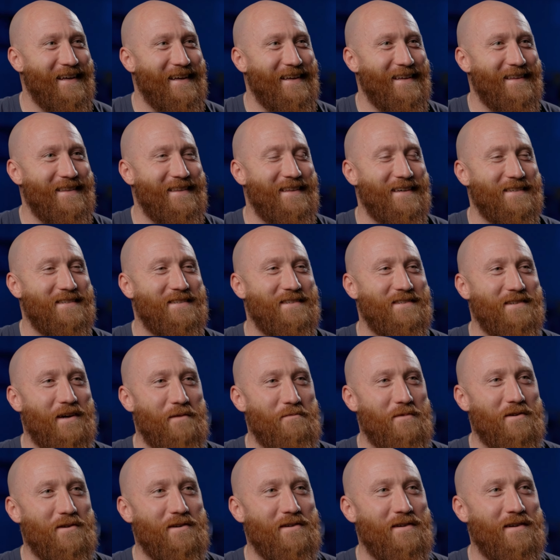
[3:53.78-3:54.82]
The
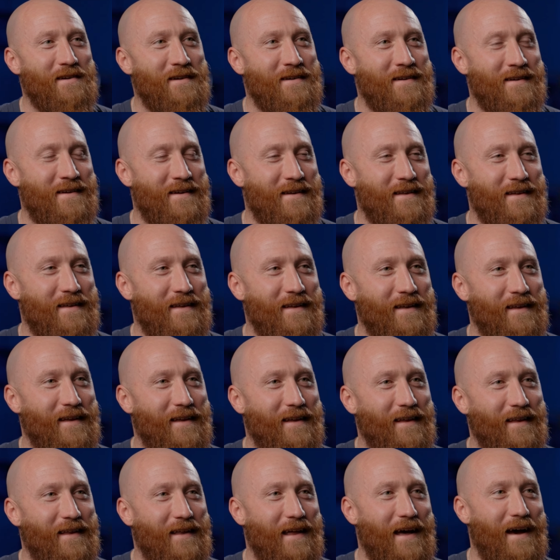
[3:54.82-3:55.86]
summer
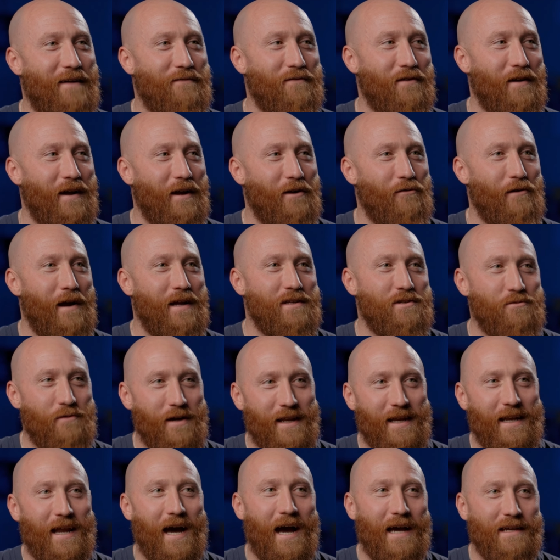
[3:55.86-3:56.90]
after I
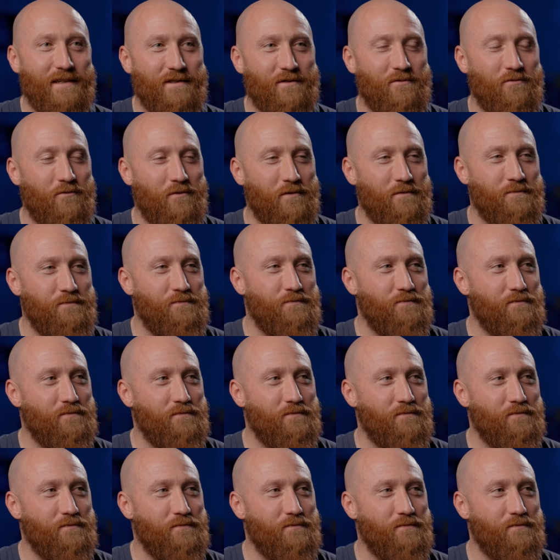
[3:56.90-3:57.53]
graduated high school,